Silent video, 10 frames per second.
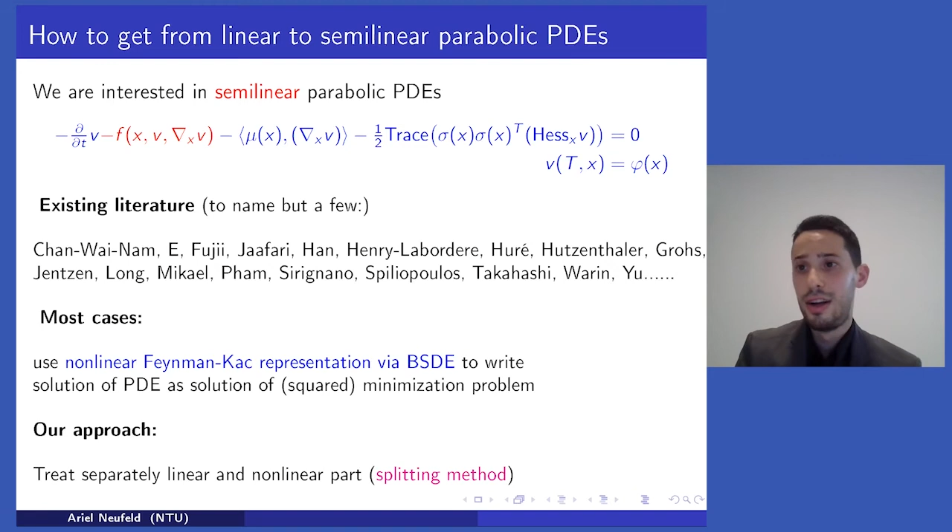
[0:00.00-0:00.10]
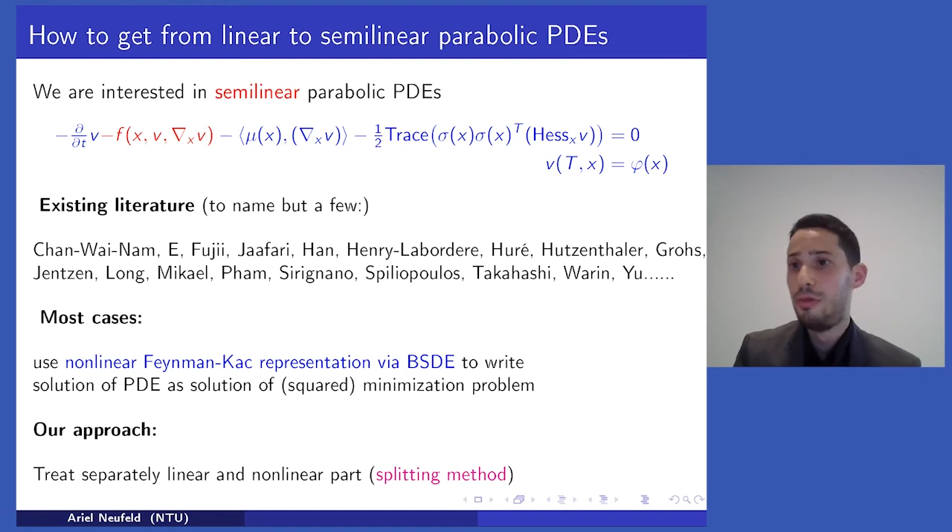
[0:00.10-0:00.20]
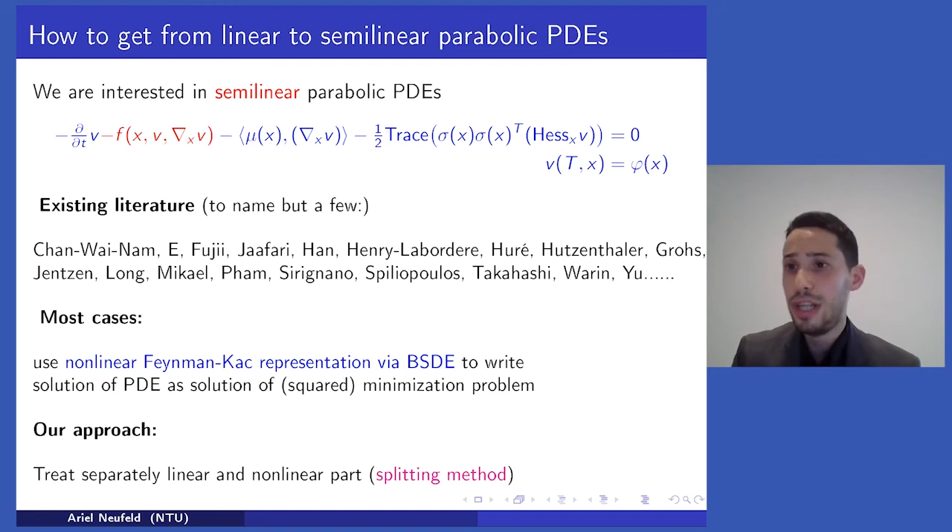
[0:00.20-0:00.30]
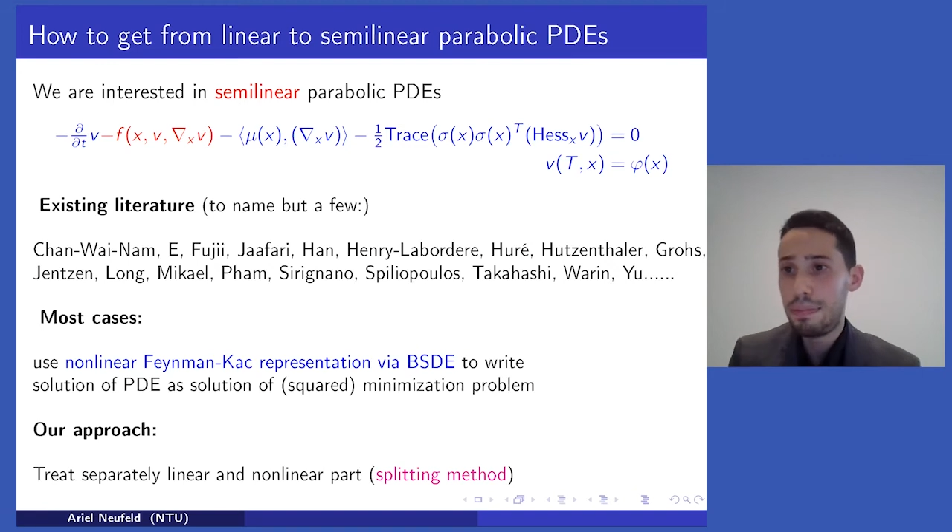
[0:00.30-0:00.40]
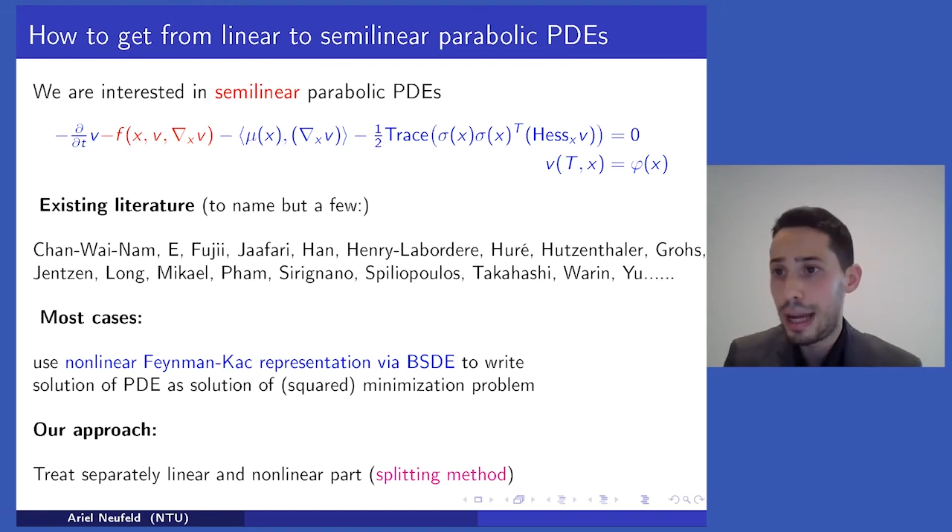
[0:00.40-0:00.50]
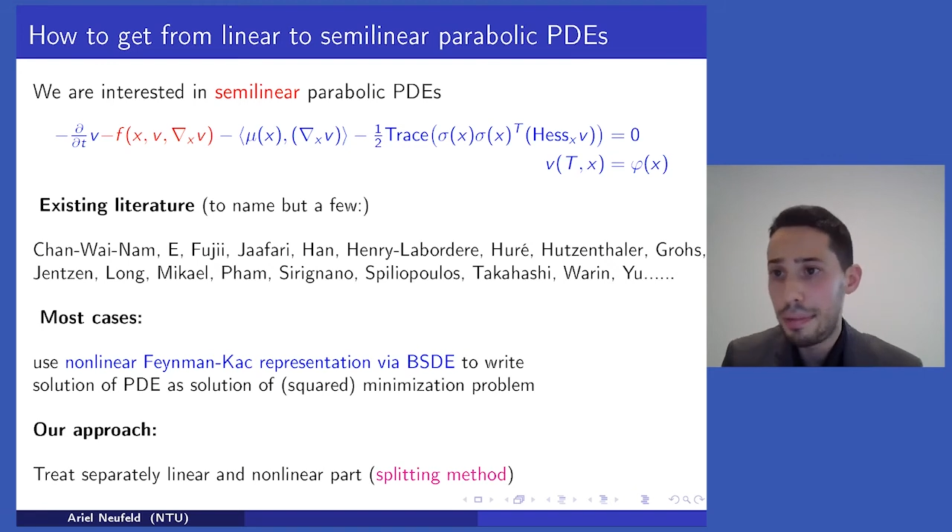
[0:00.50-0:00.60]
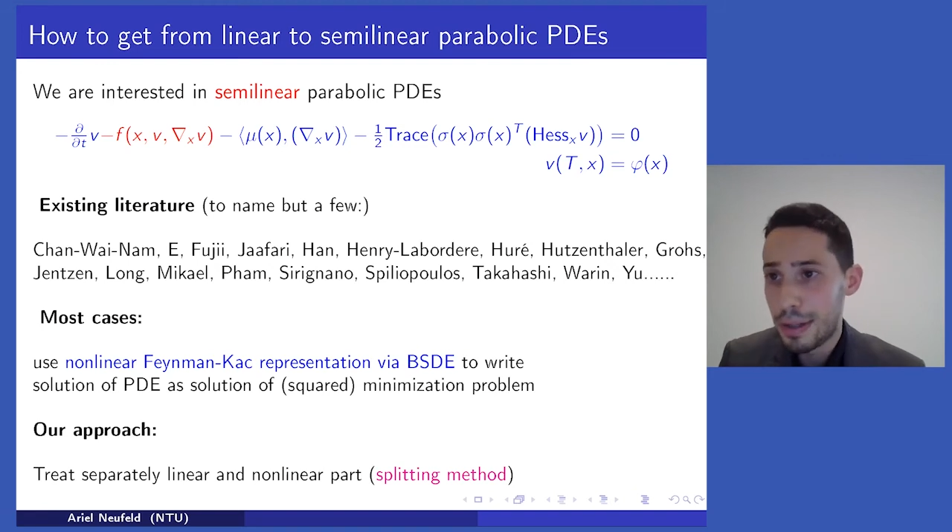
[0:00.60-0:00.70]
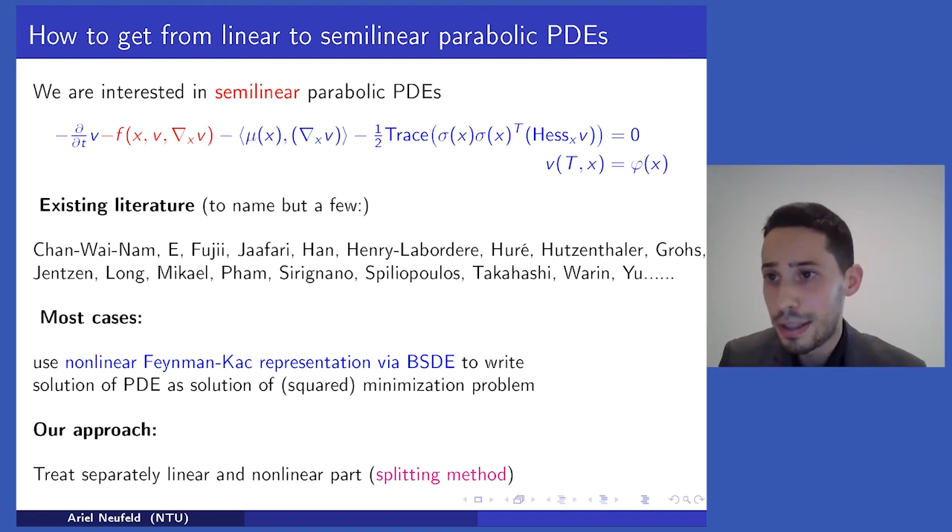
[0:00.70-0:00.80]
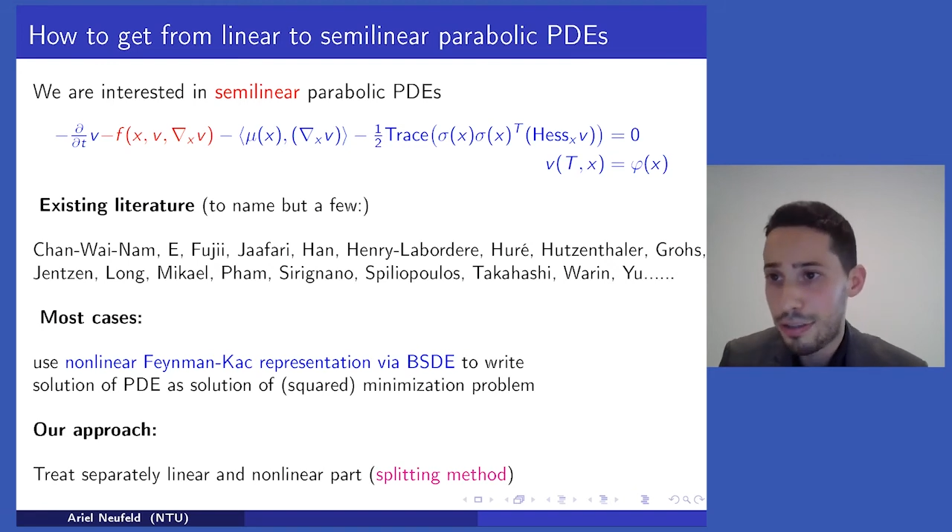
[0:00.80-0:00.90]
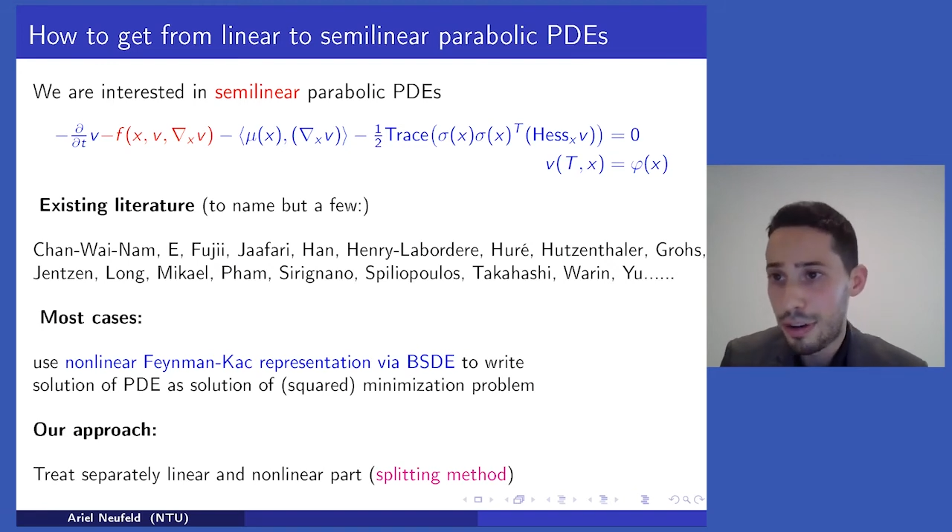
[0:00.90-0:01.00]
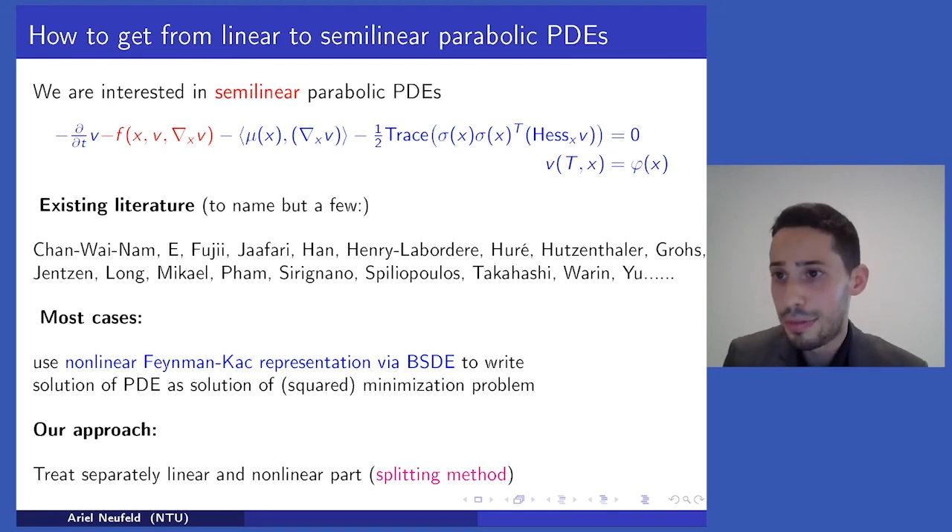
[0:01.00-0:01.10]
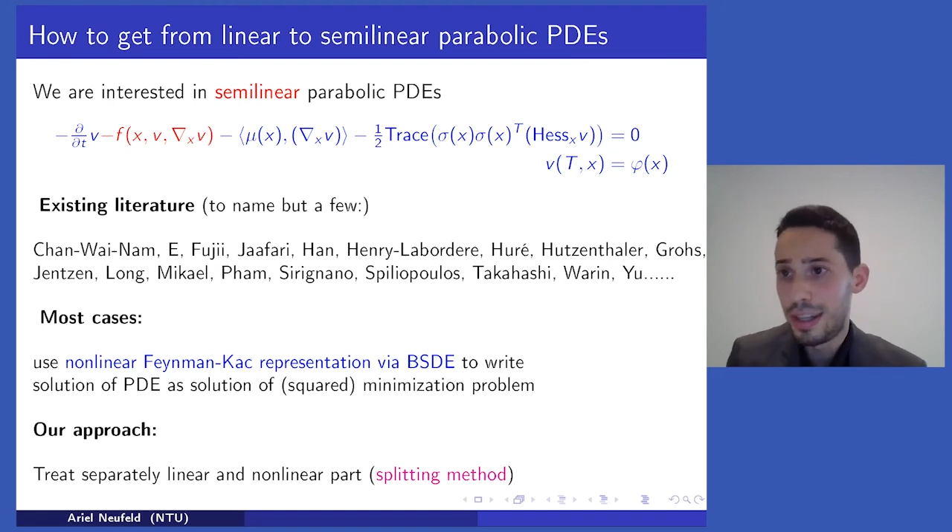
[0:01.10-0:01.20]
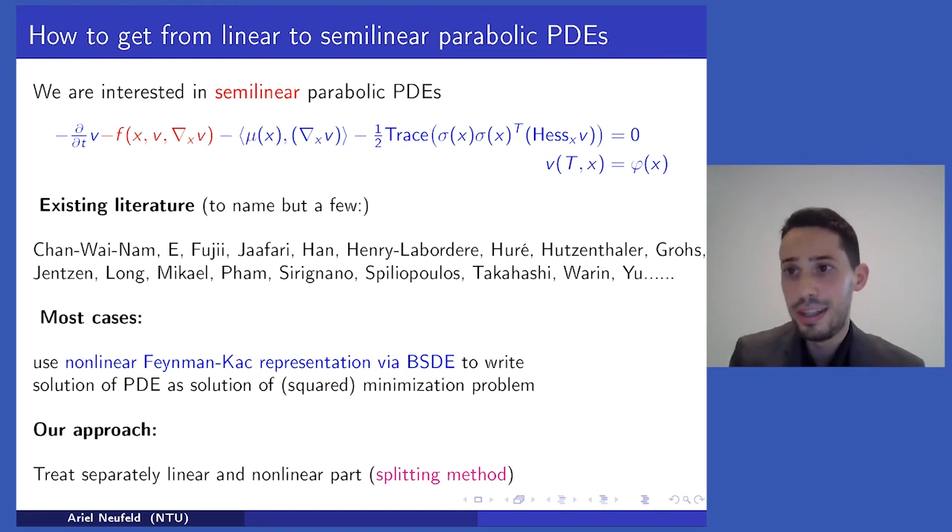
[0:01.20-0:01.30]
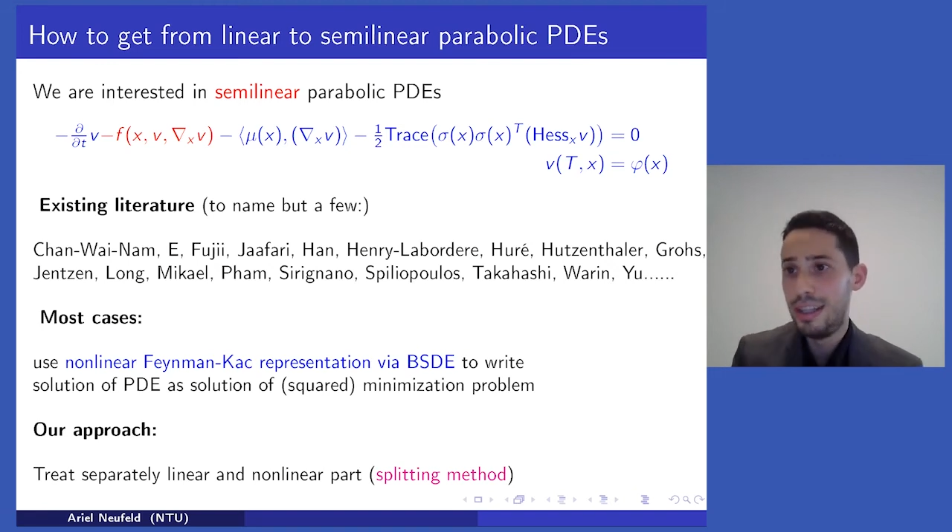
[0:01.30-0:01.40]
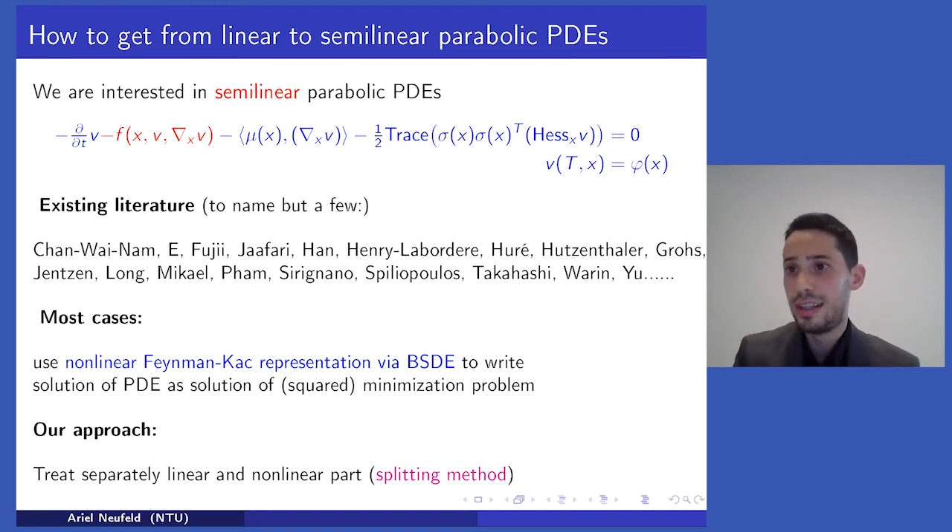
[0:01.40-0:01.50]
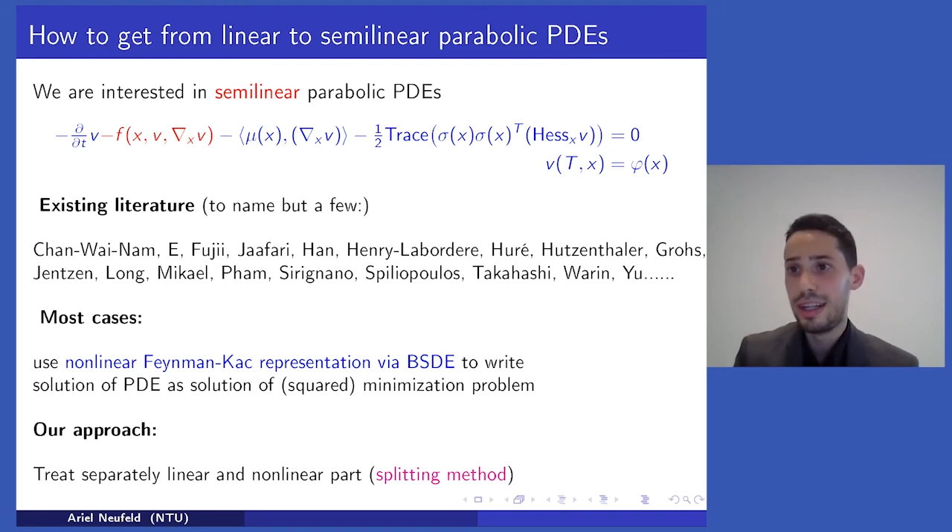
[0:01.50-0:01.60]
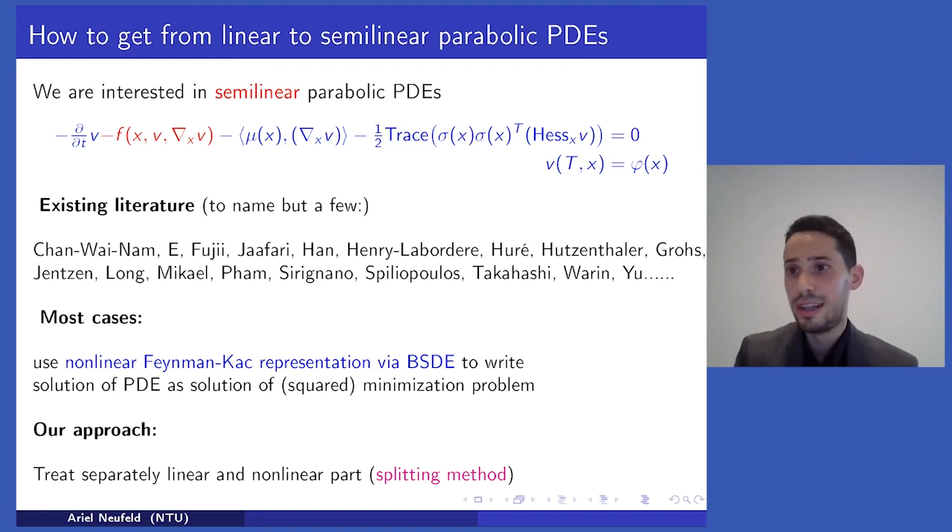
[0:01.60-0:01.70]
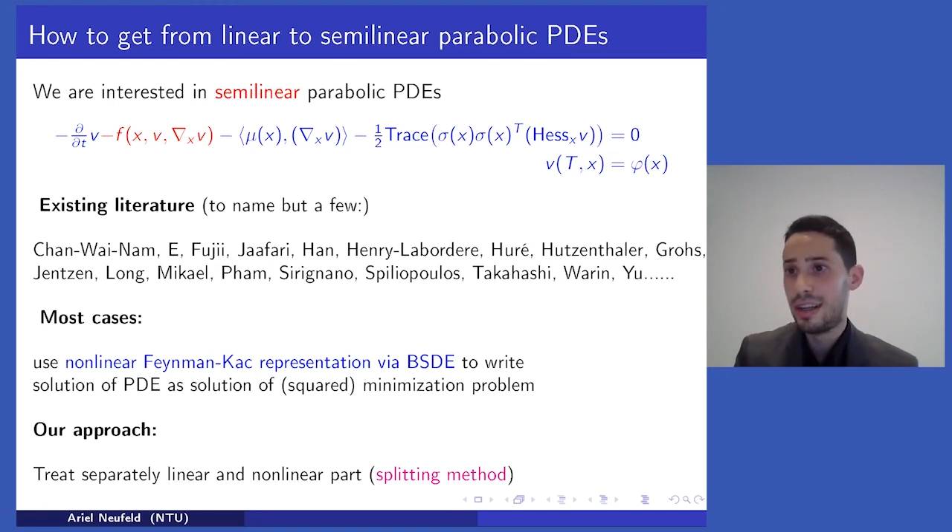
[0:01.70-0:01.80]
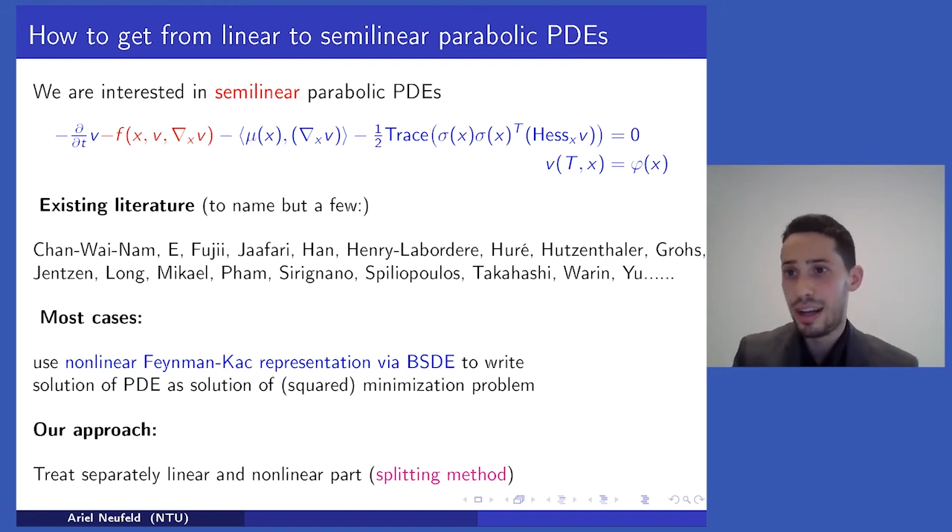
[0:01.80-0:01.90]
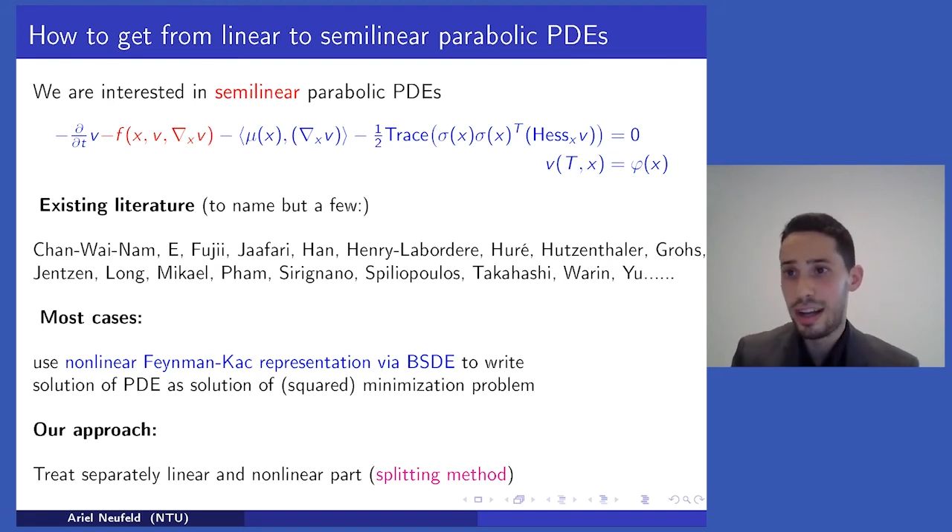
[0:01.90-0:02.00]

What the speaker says: read papers from the leading